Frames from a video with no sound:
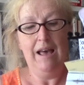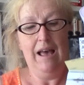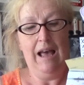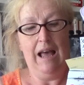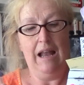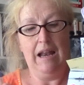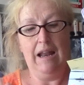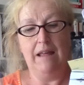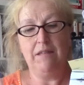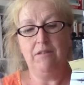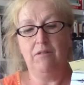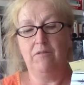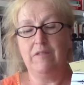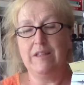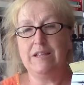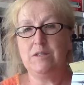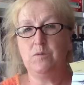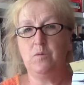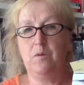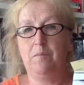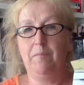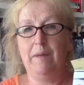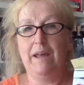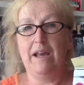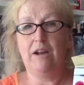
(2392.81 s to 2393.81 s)
and I thought this
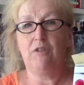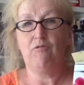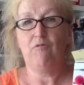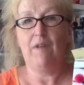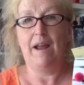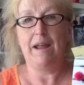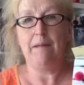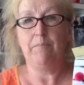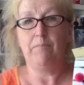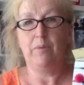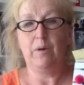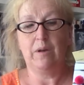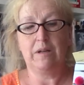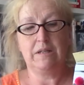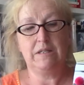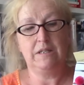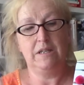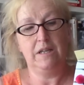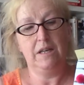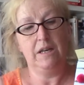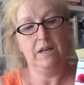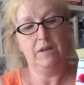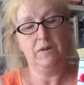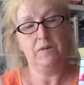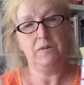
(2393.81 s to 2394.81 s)
would be a great book
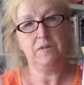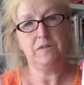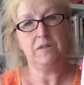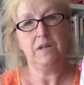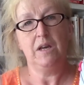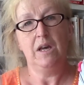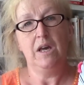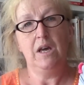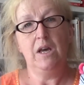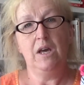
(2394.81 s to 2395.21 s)
to use.